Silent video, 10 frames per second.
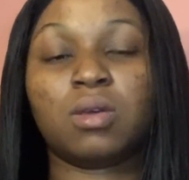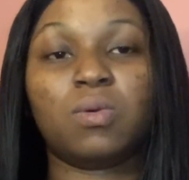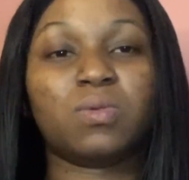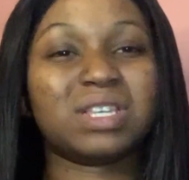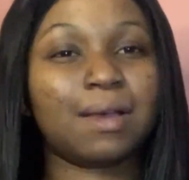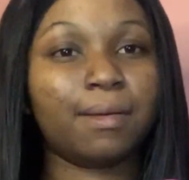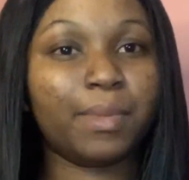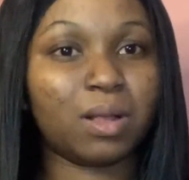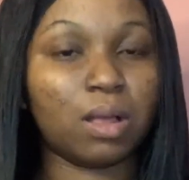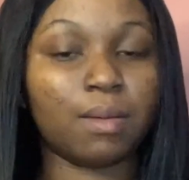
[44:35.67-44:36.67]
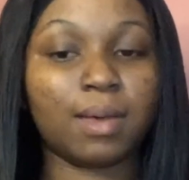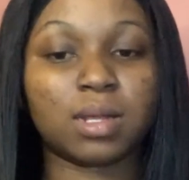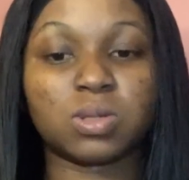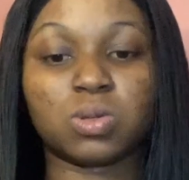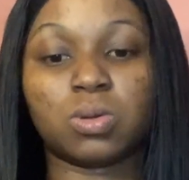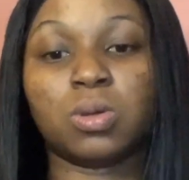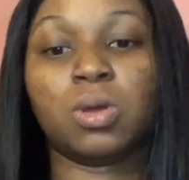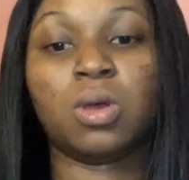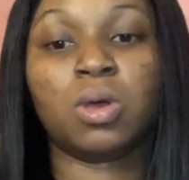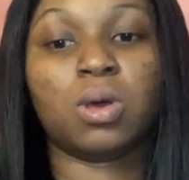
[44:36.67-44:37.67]
which how am I too,
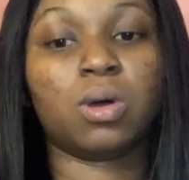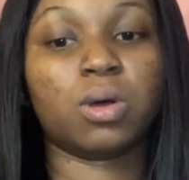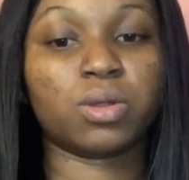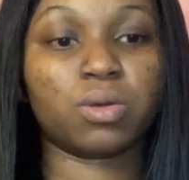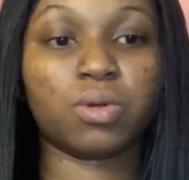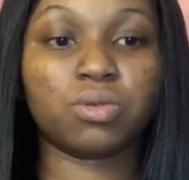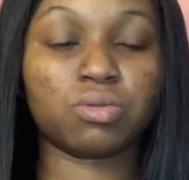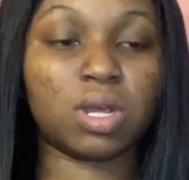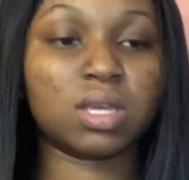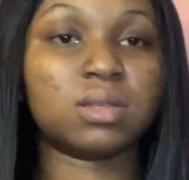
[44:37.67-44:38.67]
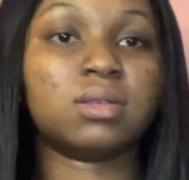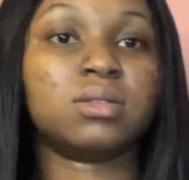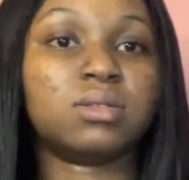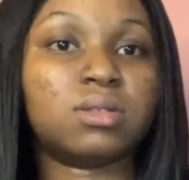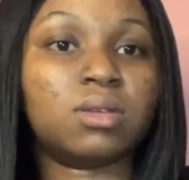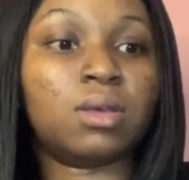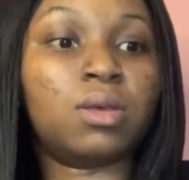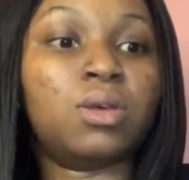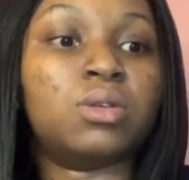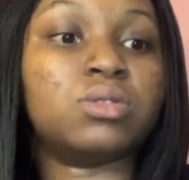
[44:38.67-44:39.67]
you weren't raised
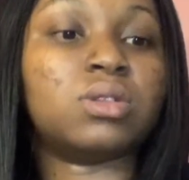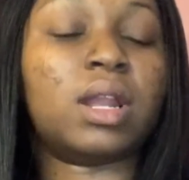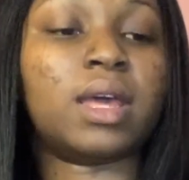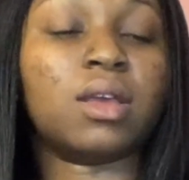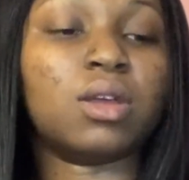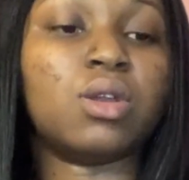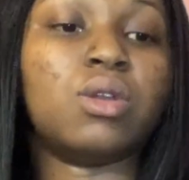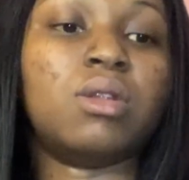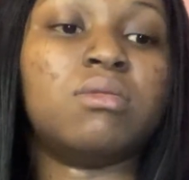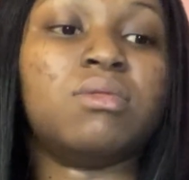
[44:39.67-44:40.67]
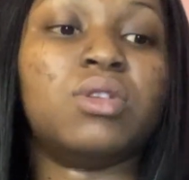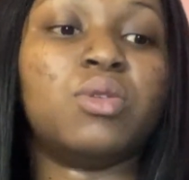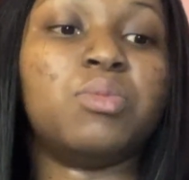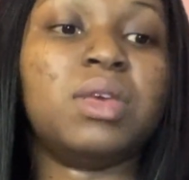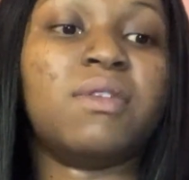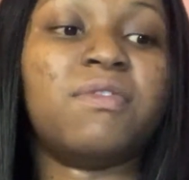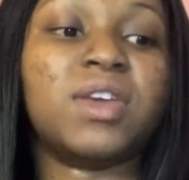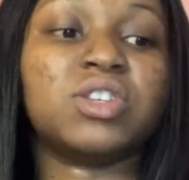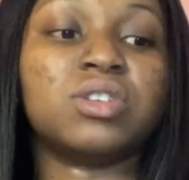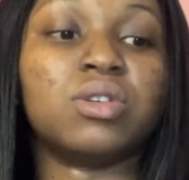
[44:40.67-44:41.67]
to like, you know, be
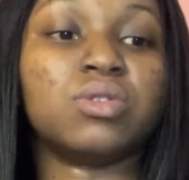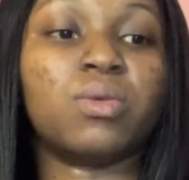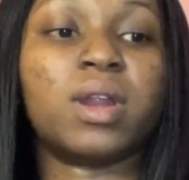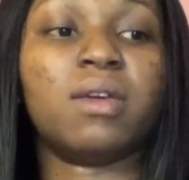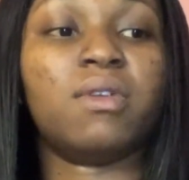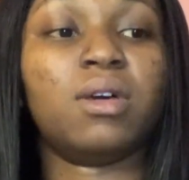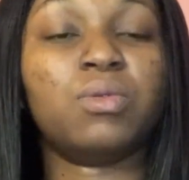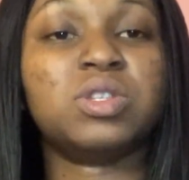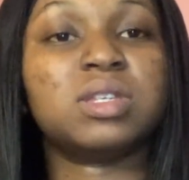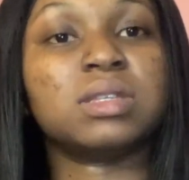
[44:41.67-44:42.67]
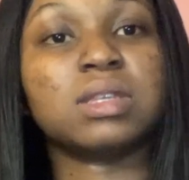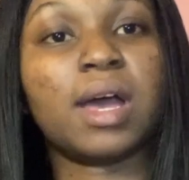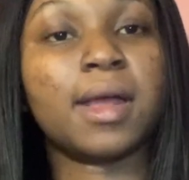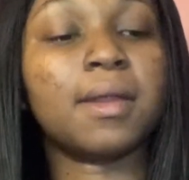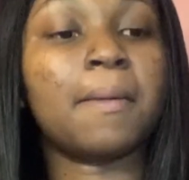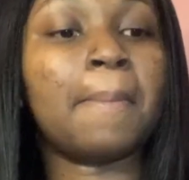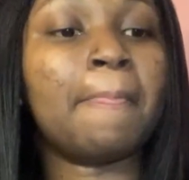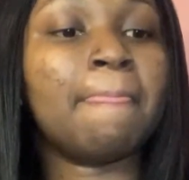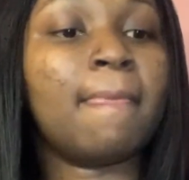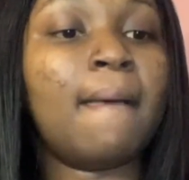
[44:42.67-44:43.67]
affectionate or whatever, which is sad,
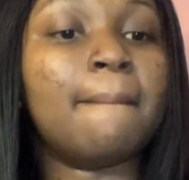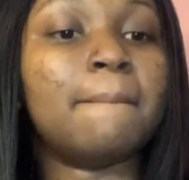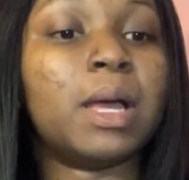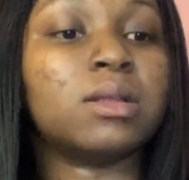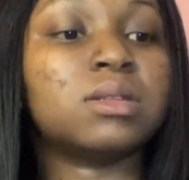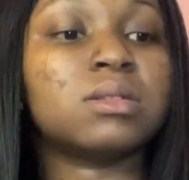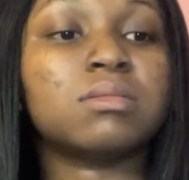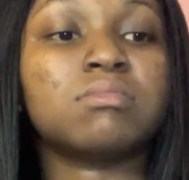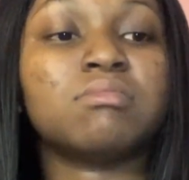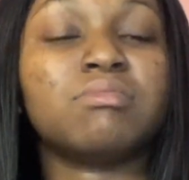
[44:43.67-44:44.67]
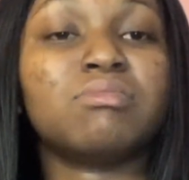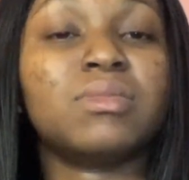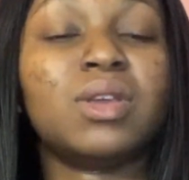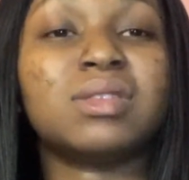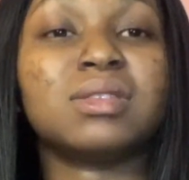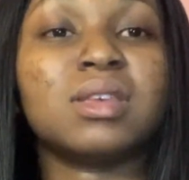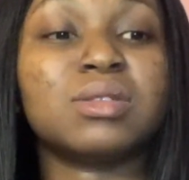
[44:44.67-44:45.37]
but it's